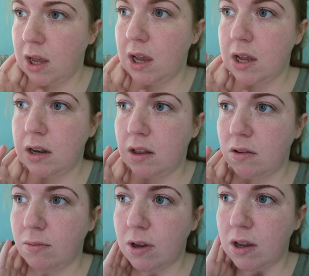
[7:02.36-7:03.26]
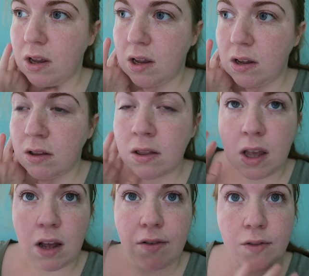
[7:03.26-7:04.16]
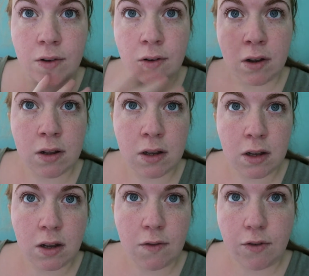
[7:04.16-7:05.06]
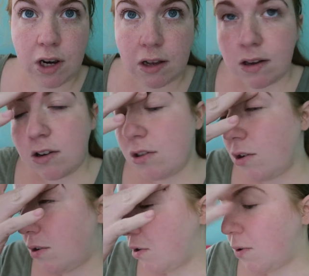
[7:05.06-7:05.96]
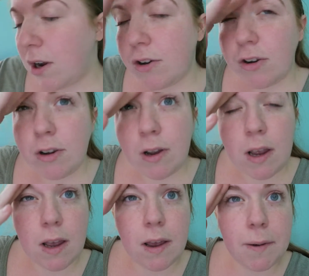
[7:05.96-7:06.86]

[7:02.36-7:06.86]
And this way they have full access to the hot water.